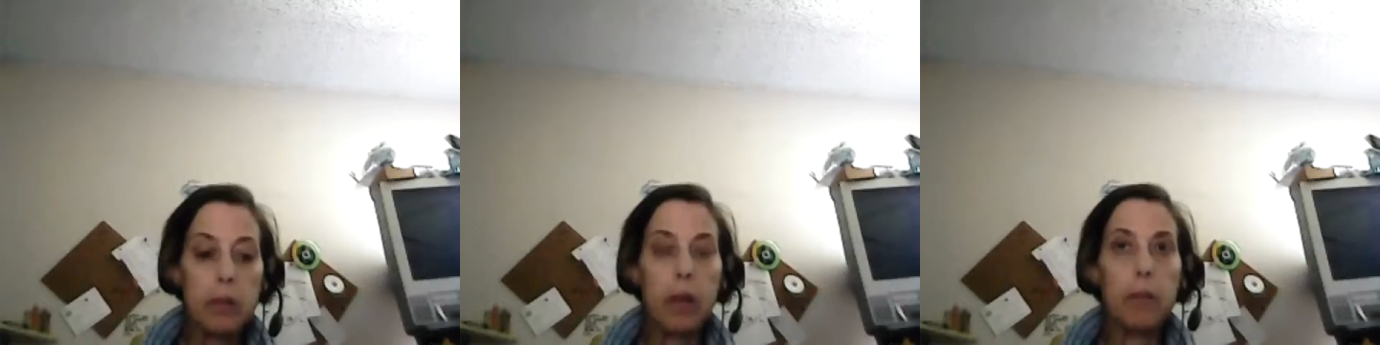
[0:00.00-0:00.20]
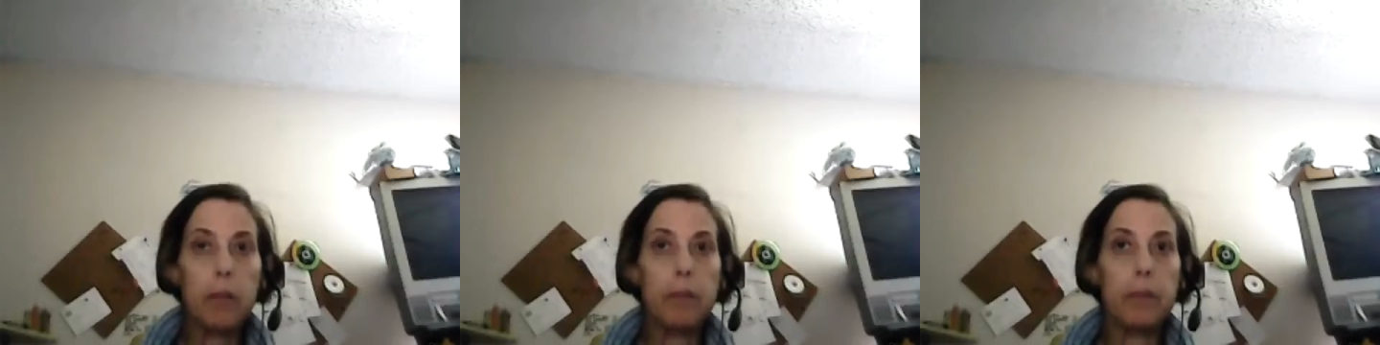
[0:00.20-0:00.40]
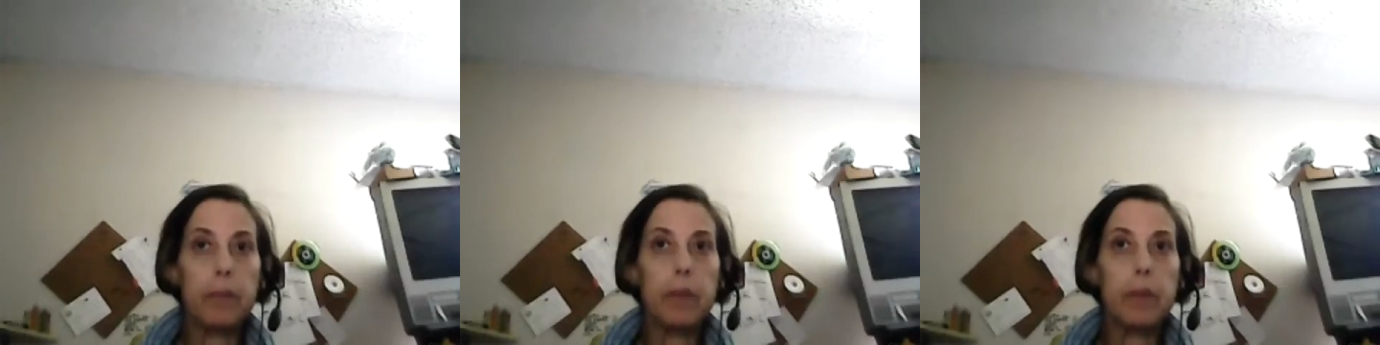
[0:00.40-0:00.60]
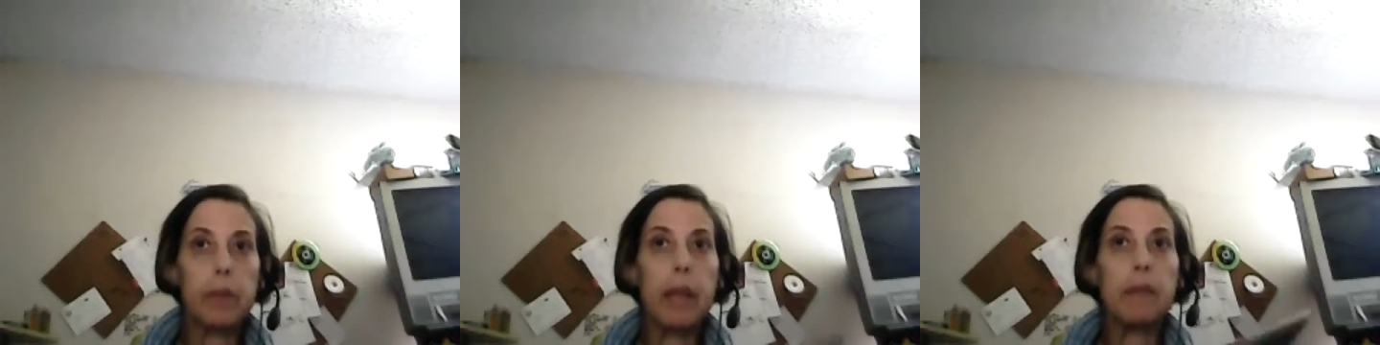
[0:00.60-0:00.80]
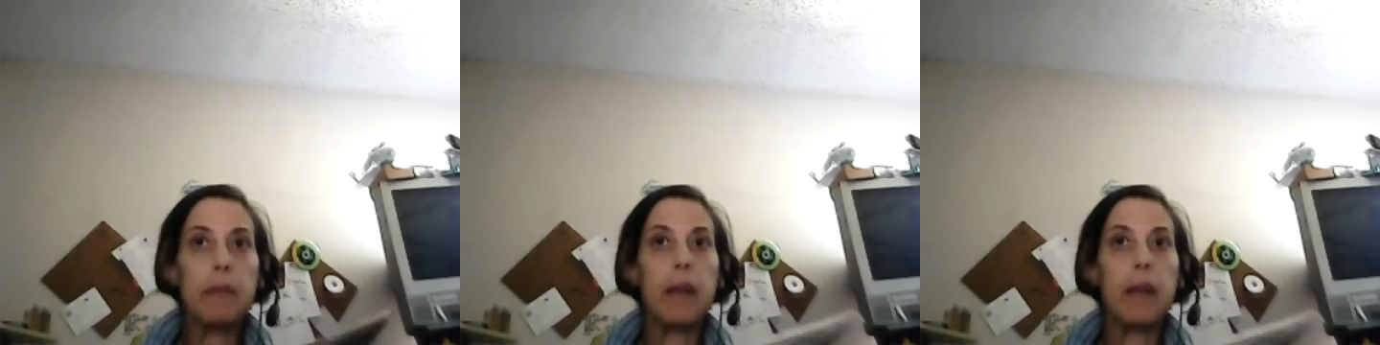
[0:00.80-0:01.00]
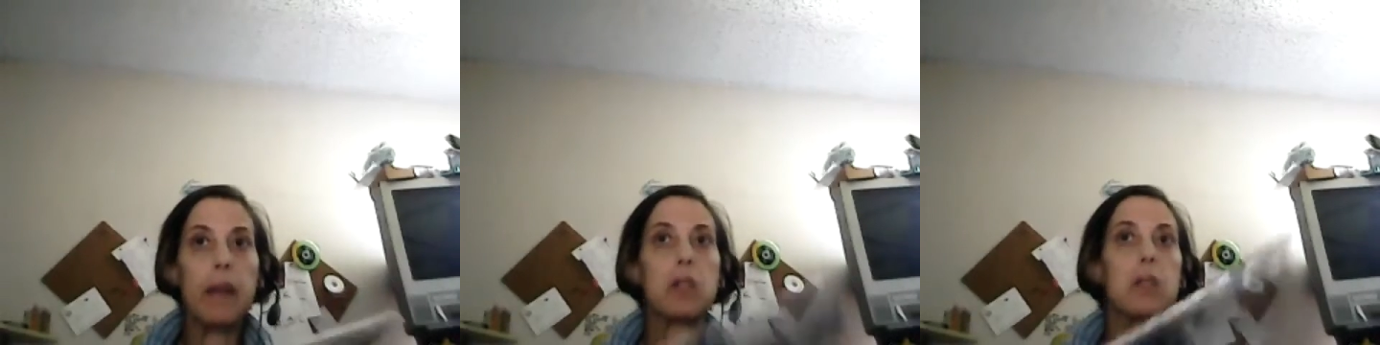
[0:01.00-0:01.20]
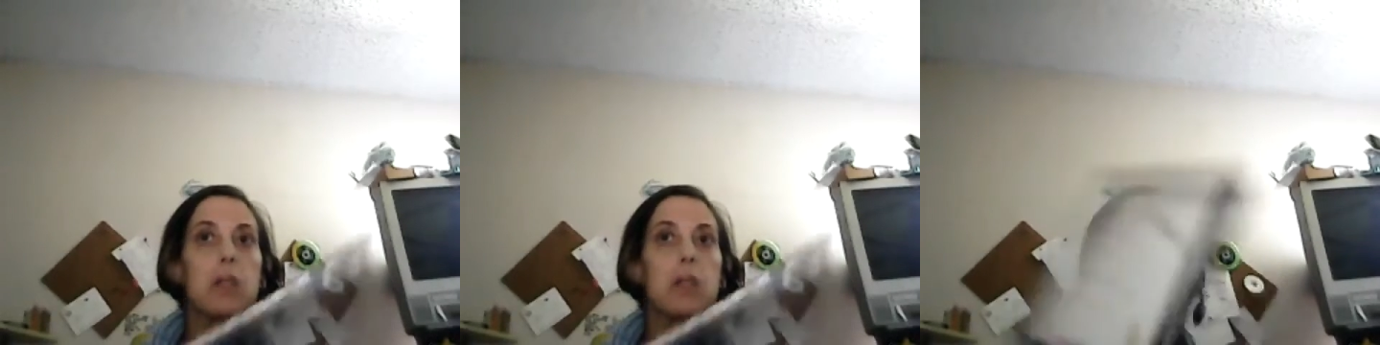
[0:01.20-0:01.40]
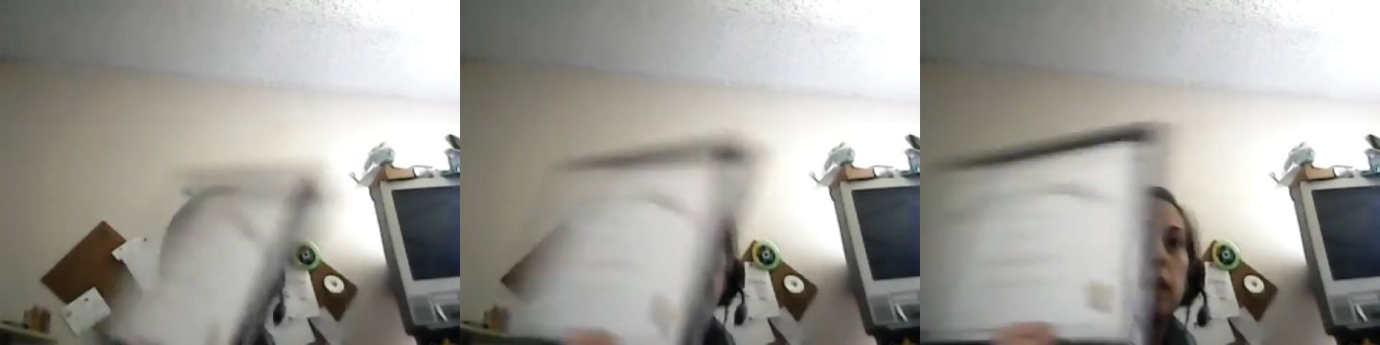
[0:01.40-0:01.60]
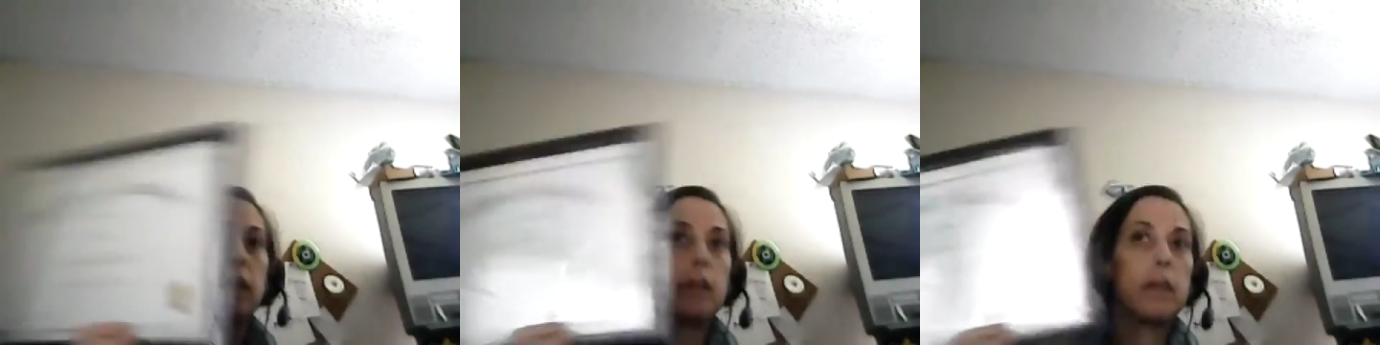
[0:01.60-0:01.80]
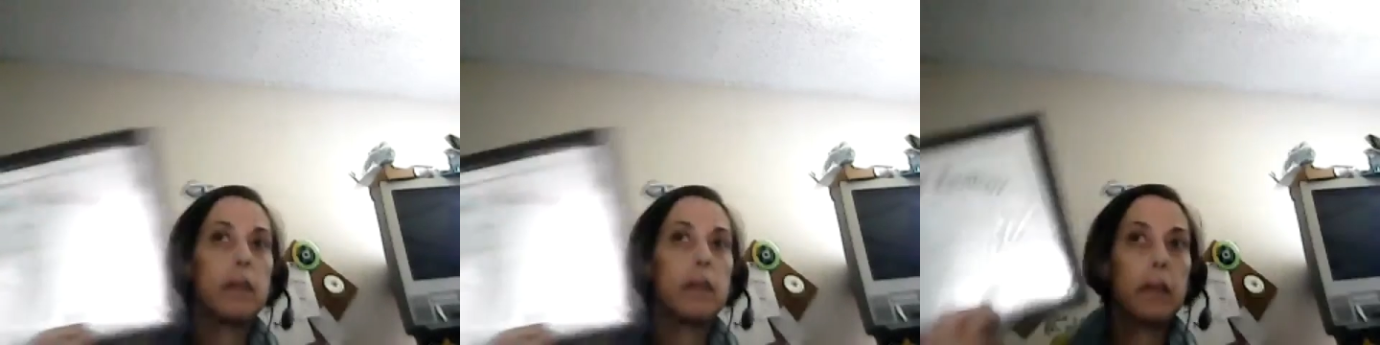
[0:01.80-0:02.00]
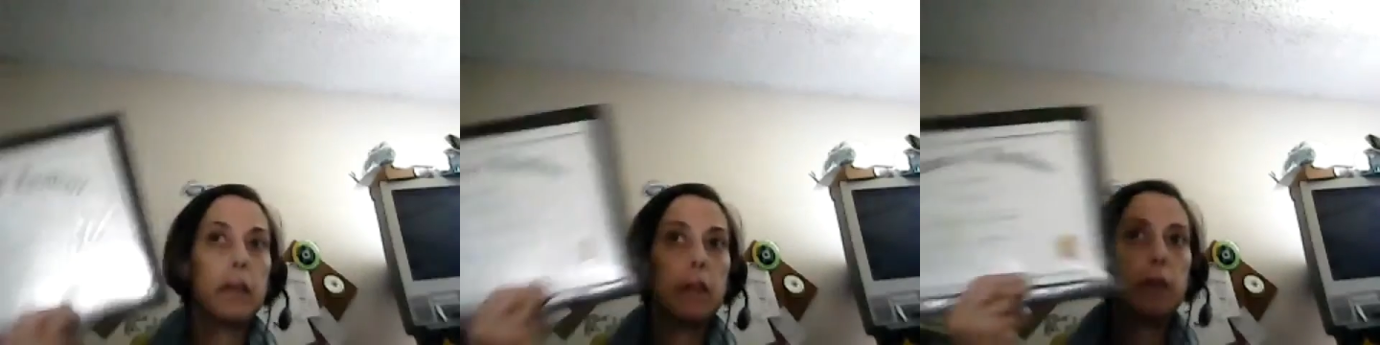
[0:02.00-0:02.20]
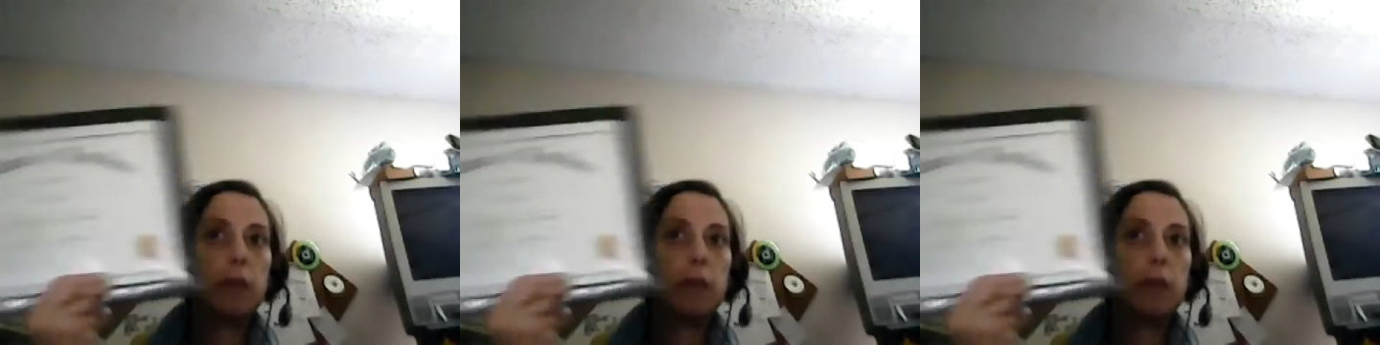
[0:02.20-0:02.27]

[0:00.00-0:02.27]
so I found two of these.